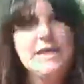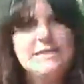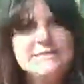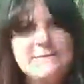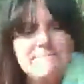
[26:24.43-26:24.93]

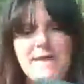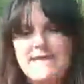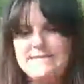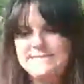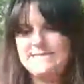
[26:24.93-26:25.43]
It's
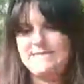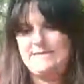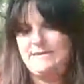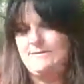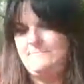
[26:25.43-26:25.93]

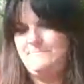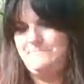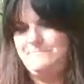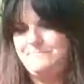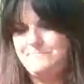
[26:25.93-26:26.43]
amazing.
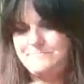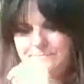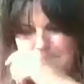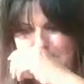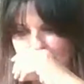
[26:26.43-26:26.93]

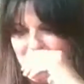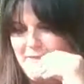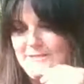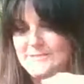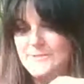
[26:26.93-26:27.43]

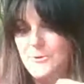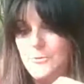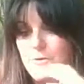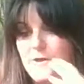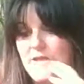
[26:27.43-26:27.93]

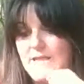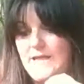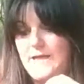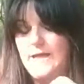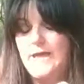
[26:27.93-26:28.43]
So
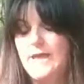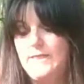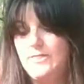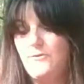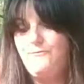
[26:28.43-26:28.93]

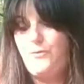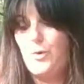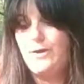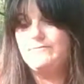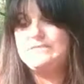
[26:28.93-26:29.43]
the
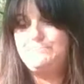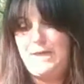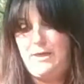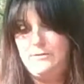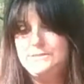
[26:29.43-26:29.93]
Four of
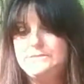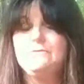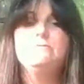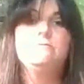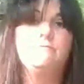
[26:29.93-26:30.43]
Spells,
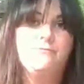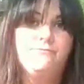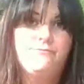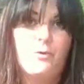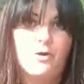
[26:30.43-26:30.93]

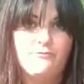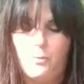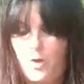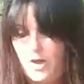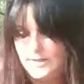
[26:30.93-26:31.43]
Four of
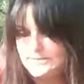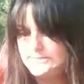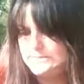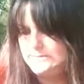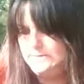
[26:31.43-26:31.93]

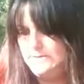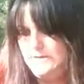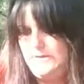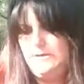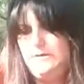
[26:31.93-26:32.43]
Wands,
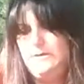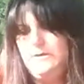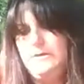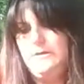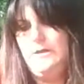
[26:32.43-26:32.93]

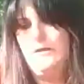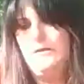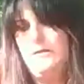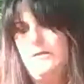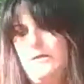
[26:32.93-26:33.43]

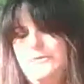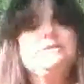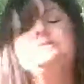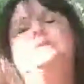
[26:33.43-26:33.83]
are these